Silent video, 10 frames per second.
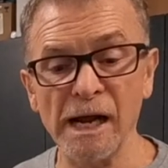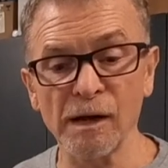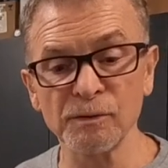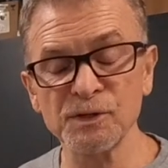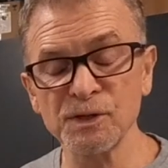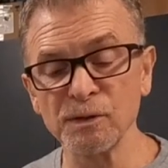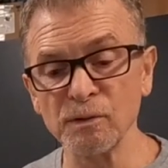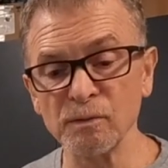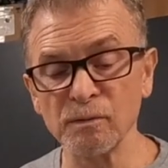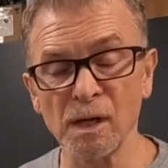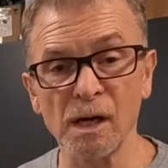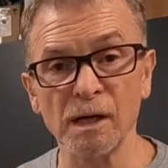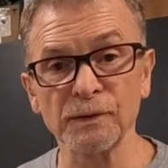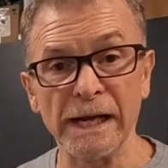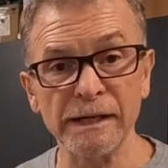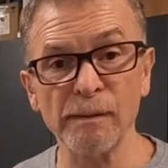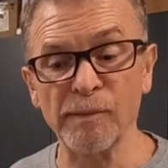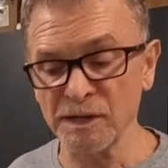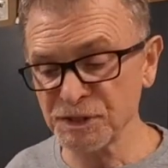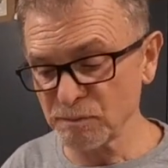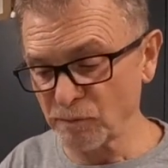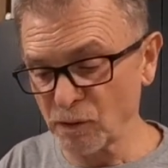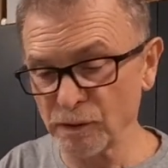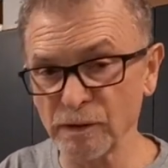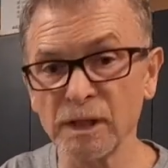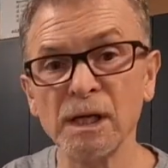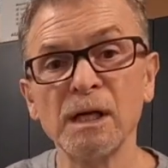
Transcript: how to light a Bunsen burner